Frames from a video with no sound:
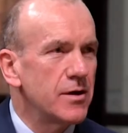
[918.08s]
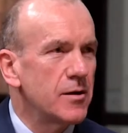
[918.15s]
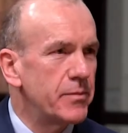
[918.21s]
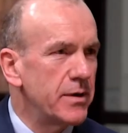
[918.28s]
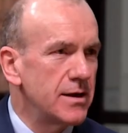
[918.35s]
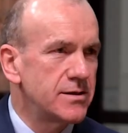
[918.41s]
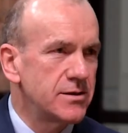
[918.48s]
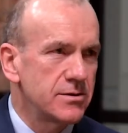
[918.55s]
our
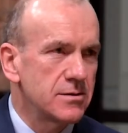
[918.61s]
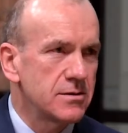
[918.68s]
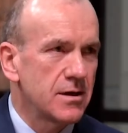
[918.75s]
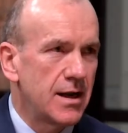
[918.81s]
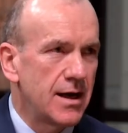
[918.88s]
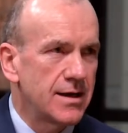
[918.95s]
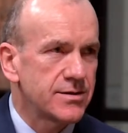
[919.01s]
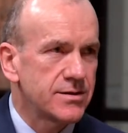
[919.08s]
political
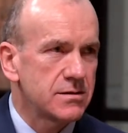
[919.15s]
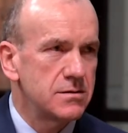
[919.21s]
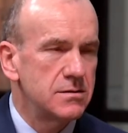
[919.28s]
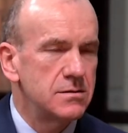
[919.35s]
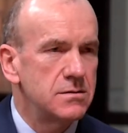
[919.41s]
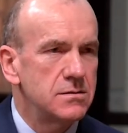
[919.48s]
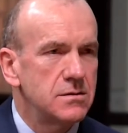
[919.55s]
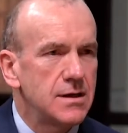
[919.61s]
class.
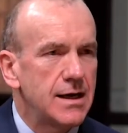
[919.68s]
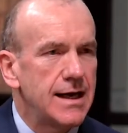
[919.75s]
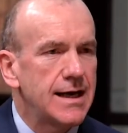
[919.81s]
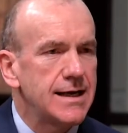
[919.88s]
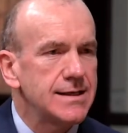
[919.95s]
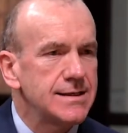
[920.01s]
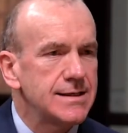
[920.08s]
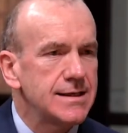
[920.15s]

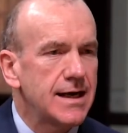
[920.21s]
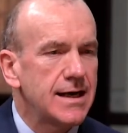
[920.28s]
And